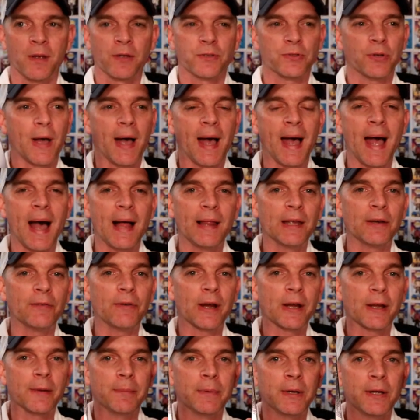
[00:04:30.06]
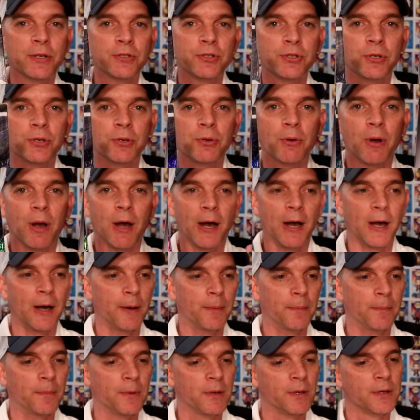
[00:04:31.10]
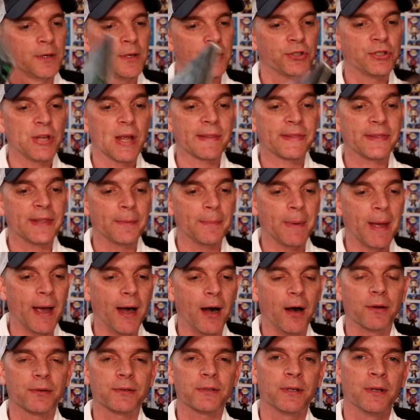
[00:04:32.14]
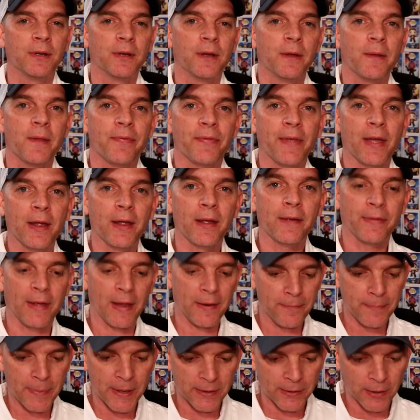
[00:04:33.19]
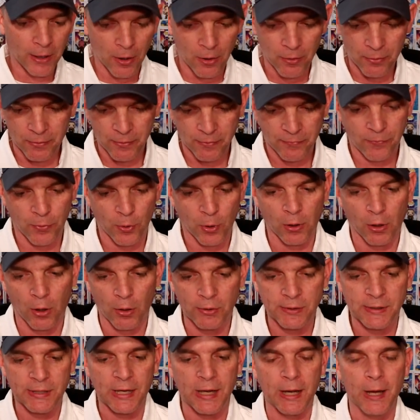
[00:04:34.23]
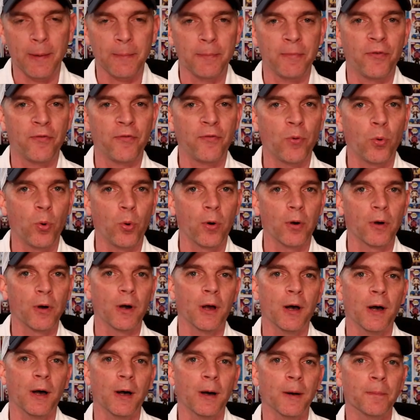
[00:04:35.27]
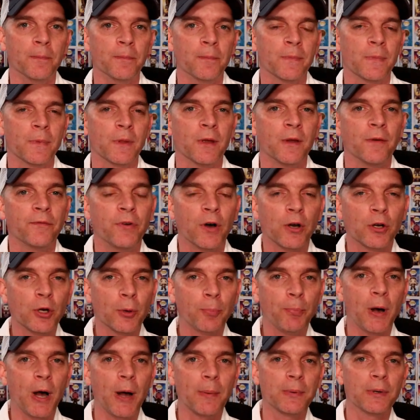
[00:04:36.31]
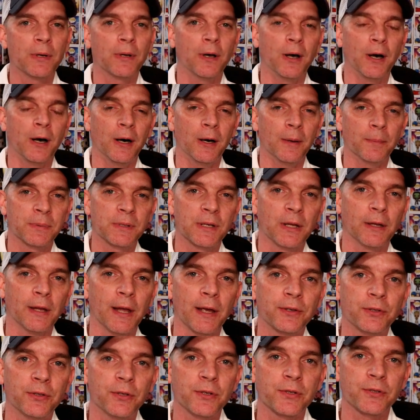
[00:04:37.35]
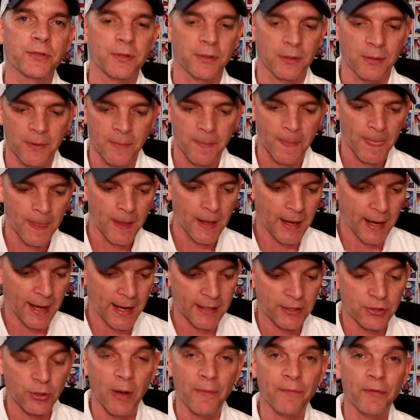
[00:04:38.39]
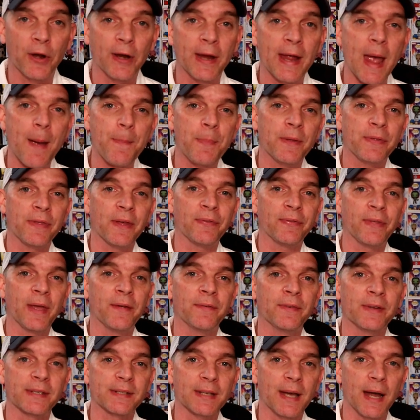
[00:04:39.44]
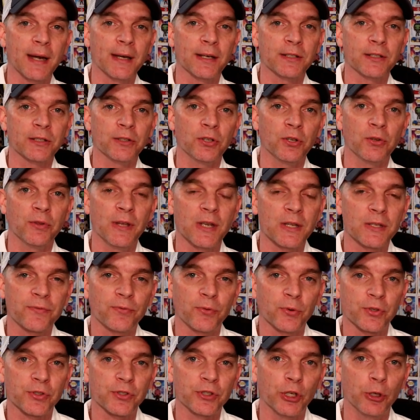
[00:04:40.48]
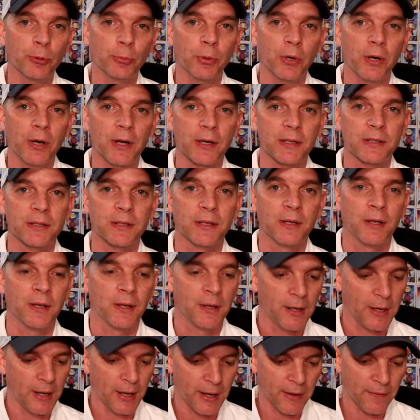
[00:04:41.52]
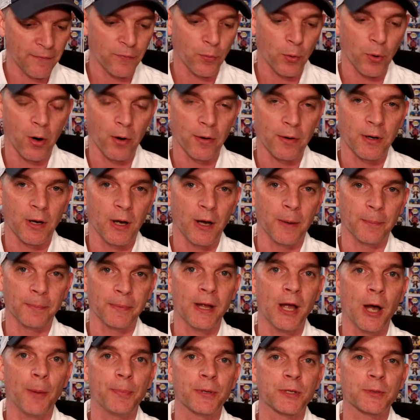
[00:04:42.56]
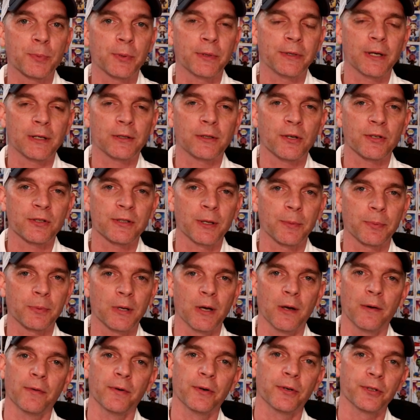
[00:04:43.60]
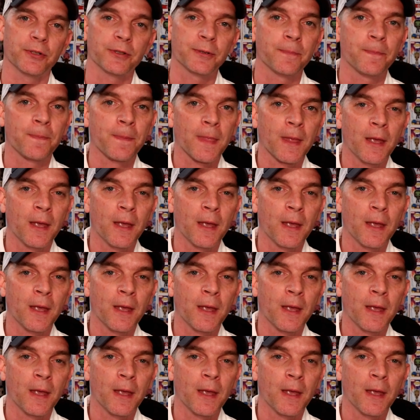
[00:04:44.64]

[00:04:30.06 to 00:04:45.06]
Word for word: So I highly recommend you check them out. They've been known for a long time for Funko Pop collectors, and so I'm very happy that they've decided to do this for steelbooks and for to help us protect our slipcovers.